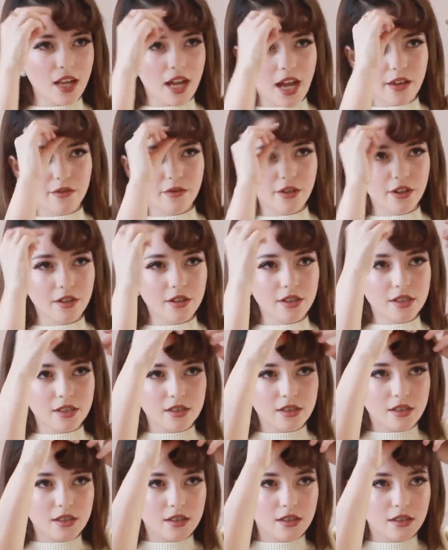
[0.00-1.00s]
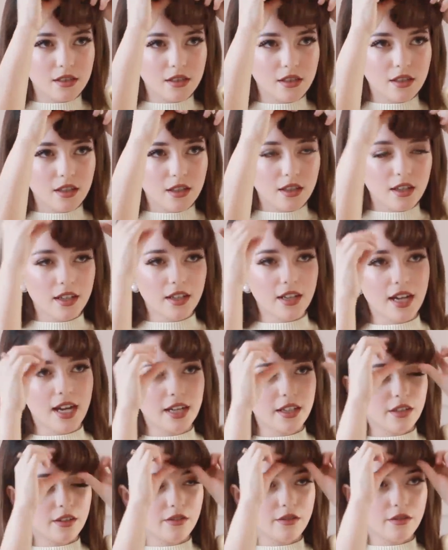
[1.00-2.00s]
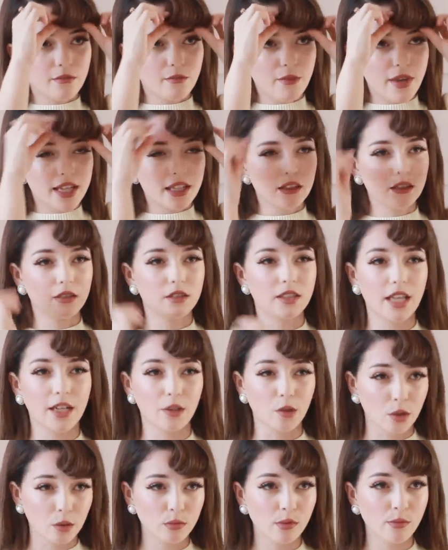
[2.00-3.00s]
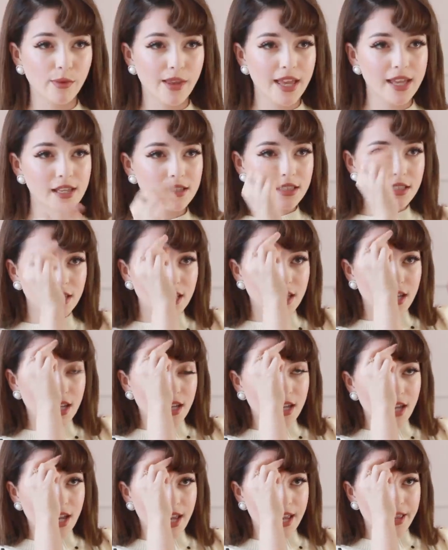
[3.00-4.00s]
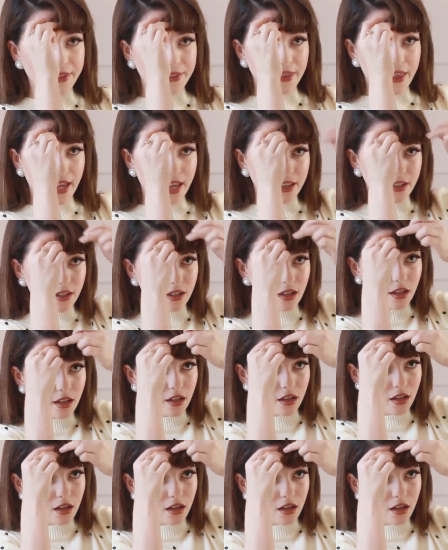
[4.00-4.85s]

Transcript: I first kind of make it look like normal bangs, and then